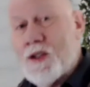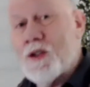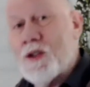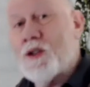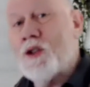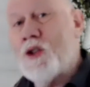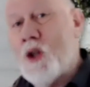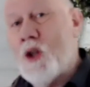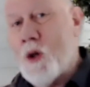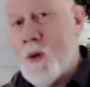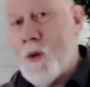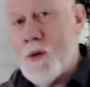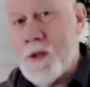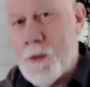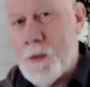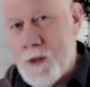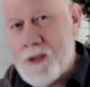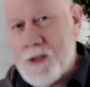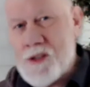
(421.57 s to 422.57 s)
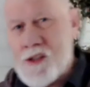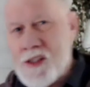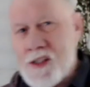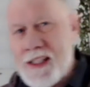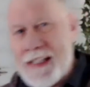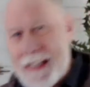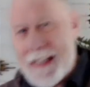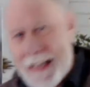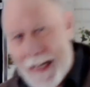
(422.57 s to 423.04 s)
to know them. What's the
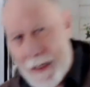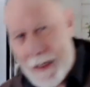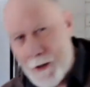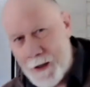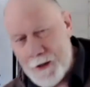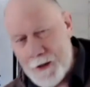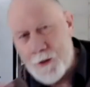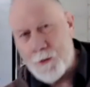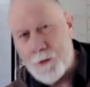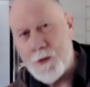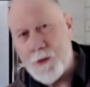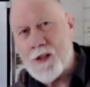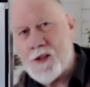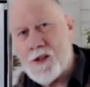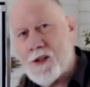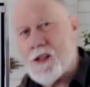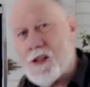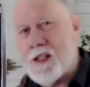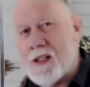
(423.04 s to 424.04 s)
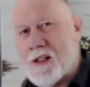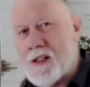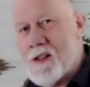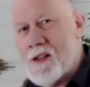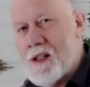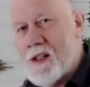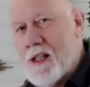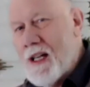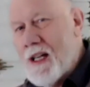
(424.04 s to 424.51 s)

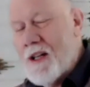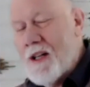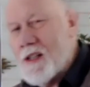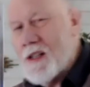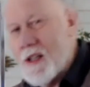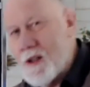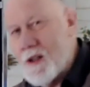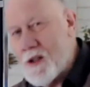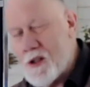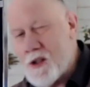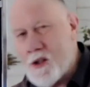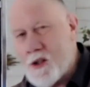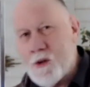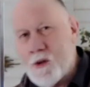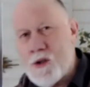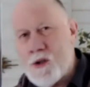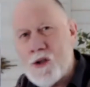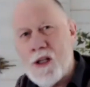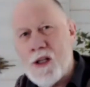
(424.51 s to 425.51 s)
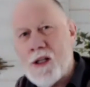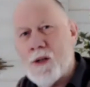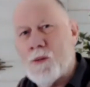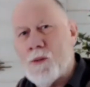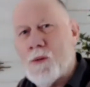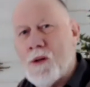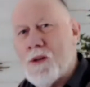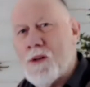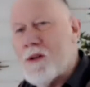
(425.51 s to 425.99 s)
characteristics that are associated
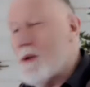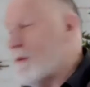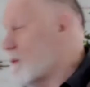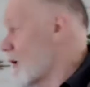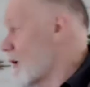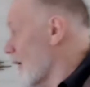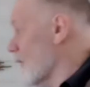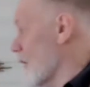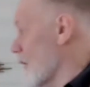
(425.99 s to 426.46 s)
with them? And